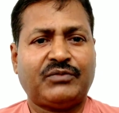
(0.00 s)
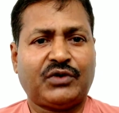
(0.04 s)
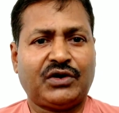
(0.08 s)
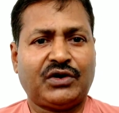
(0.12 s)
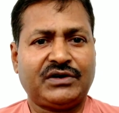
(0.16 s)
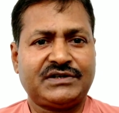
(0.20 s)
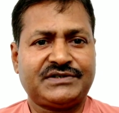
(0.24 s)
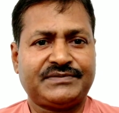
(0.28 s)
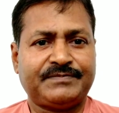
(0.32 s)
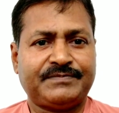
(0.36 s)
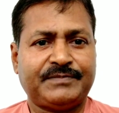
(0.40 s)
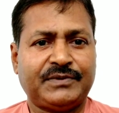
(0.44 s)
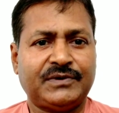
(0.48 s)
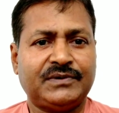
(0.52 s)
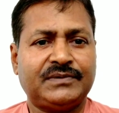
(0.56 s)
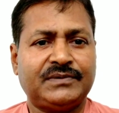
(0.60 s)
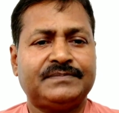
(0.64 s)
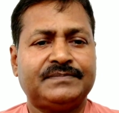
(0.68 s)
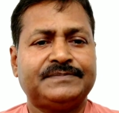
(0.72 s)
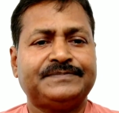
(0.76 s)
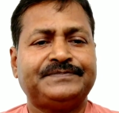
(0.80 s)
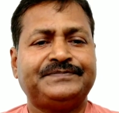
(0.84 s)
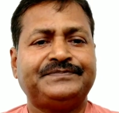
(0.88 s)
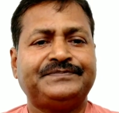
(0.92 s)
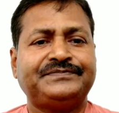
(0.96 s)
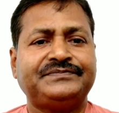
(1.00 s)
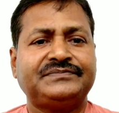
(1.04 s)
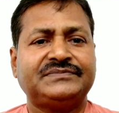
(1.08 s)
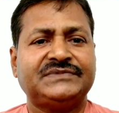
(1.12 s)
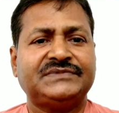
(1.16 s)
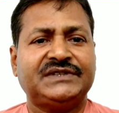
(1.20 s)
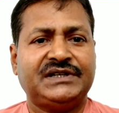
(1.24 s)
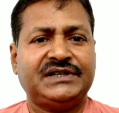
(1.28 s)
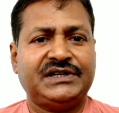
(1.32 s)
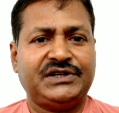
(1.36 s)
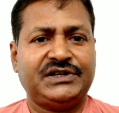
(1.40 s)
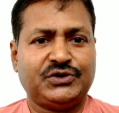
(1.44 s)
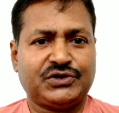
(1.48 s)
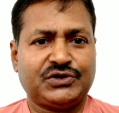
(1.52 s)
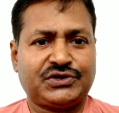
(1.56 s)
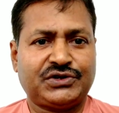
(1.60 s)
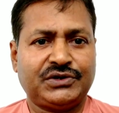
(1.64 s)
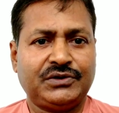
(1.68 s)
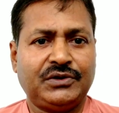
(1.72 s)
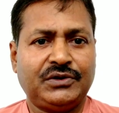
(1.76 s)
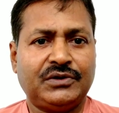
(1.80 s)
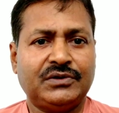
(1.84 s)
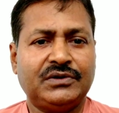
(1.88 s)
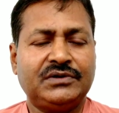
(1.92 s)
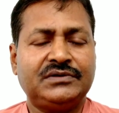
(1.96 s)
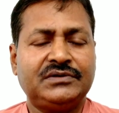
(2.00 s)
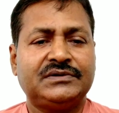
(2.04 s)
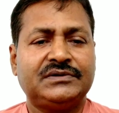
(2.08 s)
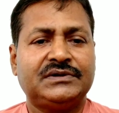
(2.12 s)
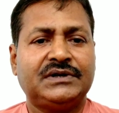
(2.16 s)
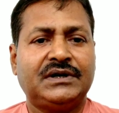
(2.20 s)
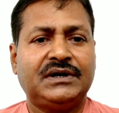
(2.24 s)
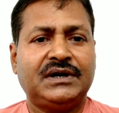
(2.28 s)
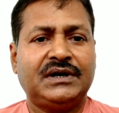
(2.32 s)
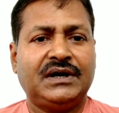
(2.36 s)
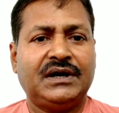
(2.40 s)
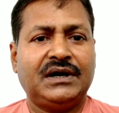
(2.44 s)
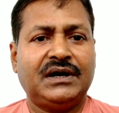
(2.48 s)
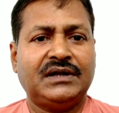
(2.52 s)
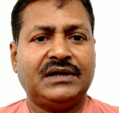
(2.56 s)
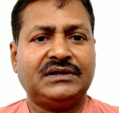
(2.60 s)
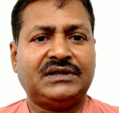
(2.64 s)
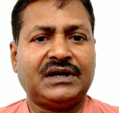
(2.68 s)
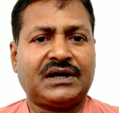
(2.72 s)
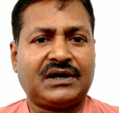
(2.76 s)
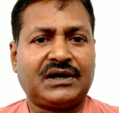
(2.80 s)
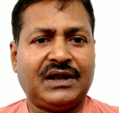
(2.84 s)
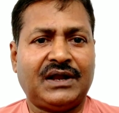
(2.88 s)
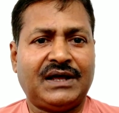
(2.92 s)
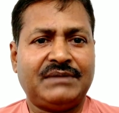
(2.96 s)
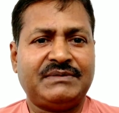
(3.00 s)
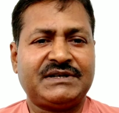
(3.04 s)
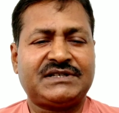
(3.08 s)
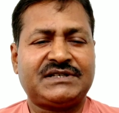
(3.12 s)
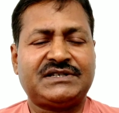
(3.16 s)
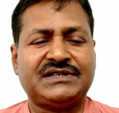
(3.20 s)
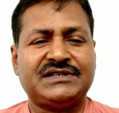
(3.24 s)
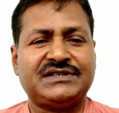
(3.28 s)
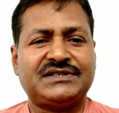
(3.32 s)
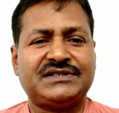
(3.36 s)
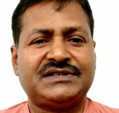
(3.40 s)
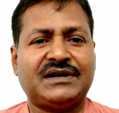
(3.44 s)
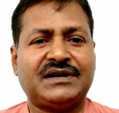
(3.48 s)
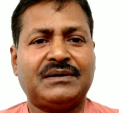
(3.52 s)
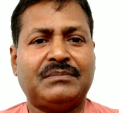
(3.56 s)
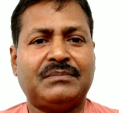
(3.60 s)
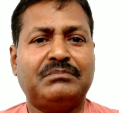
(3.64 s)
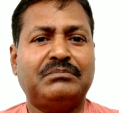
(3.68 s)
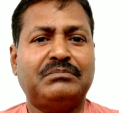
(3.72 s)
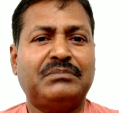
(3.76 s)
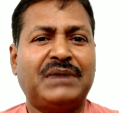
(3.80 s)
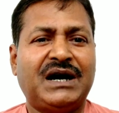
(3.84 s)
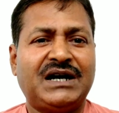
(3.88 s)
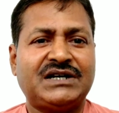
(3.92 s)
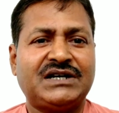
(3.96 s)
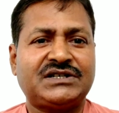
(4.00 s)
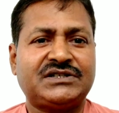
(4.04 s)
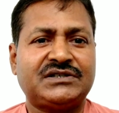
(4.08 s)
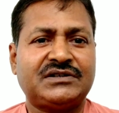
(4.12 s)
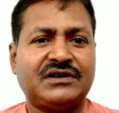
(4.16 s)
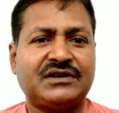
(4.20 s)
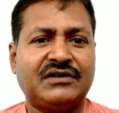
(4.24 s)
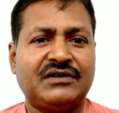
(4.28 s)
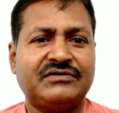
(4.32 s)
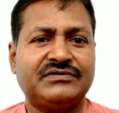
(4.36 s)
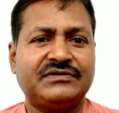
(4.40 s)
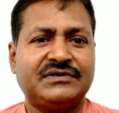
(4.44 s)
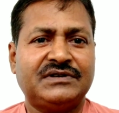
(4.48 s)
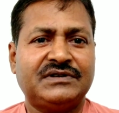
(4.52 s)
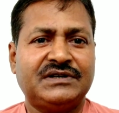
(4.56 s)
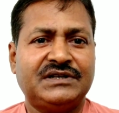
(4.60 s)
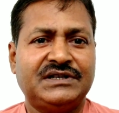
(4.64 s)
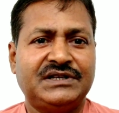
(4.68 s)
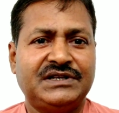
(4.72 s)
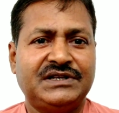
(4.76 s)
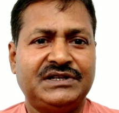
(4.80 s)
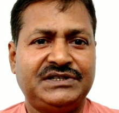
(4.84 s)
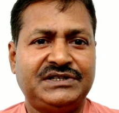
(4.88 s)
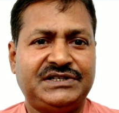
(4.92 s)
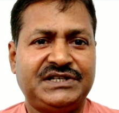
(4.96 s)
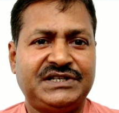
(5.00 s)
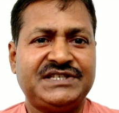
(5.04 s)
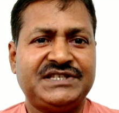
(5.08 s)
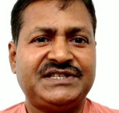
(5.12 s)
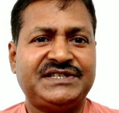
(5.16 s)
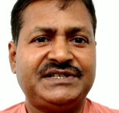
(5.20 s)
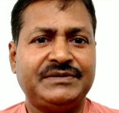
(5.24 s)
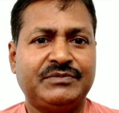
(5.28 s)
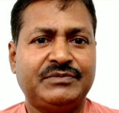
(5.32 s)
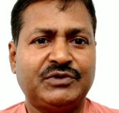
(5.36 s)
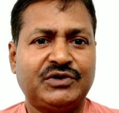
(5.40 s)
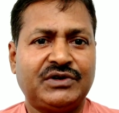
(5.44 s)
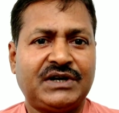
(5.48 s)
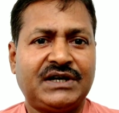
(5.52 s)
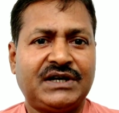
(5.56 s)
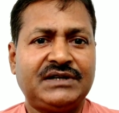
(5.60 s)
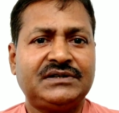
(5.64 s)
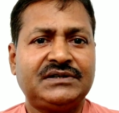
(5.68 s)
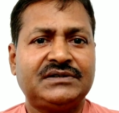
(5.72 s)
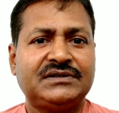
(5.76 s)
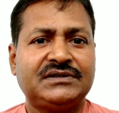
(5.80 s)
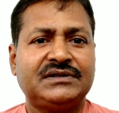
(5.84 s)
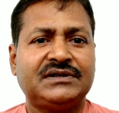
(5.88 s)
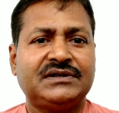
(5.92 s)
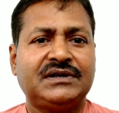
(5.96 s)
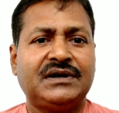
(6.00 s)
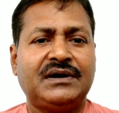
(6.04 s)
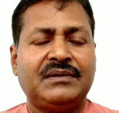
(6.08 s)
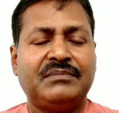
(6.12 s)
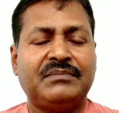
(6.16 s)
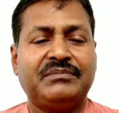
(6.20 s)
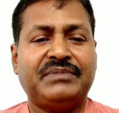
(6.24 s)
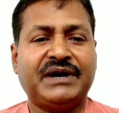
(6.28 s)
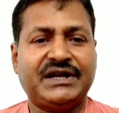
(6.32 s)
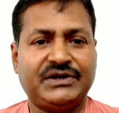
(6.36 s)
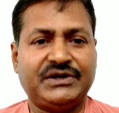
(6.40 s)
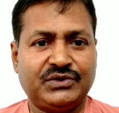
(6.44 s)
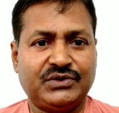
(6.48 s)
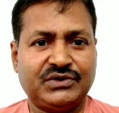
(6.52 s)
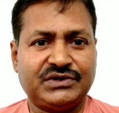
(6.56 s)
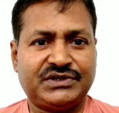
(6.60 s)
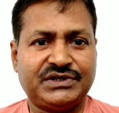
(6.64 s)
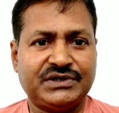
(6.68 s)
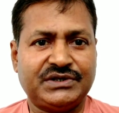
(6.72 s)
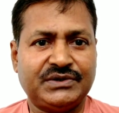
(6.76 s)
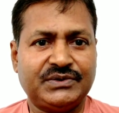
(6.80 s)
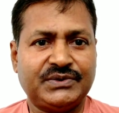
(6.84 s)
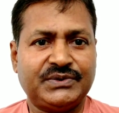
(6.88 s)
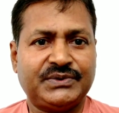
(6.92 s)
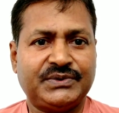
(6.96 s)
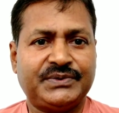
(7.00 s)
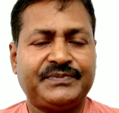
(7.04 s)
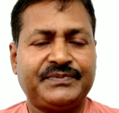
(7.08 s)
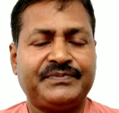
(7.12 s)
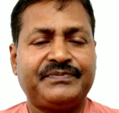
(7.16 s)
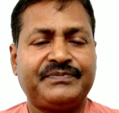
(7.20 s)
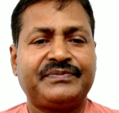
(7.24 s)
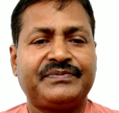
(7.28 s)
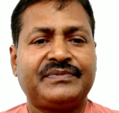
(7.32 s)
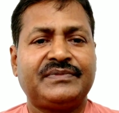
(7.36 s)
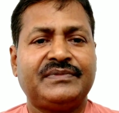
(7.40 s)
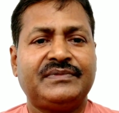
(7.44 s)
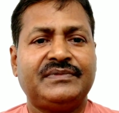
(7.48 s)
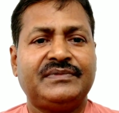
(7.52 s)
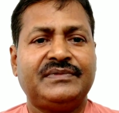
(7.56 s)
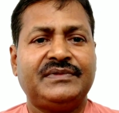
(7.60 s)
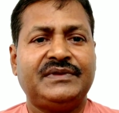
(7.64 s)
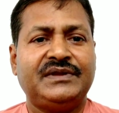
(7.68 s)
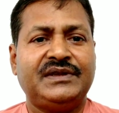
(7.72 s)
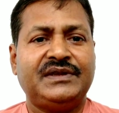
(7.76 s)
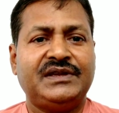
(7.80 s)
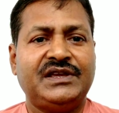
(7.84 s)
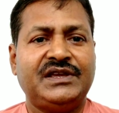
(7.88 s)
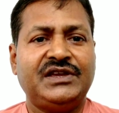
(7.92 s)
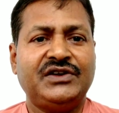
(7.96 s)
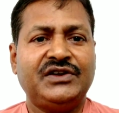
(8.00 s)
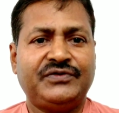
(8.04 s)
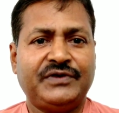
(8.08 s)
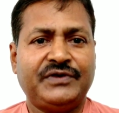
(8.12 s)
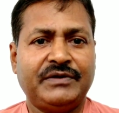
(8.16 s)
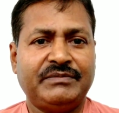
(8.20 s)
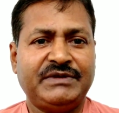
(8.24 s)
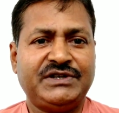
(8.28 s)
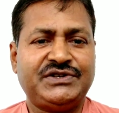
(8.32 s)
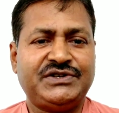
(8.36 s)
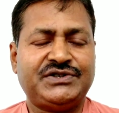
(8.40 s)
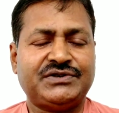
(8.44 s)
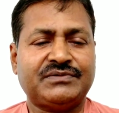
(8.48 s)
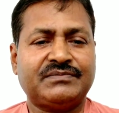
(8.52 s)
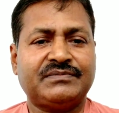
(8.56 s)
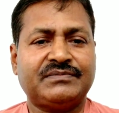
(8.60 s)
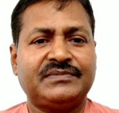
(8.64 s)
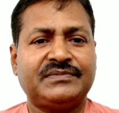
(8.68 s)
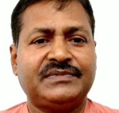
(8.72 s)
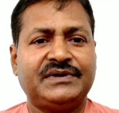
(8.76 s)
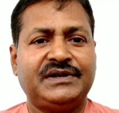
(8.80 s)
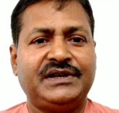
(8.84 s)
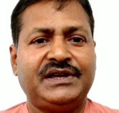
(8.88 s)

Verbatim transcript: For example, in Othello, the climax is the murder of Desdemona by Othello. Euphemism.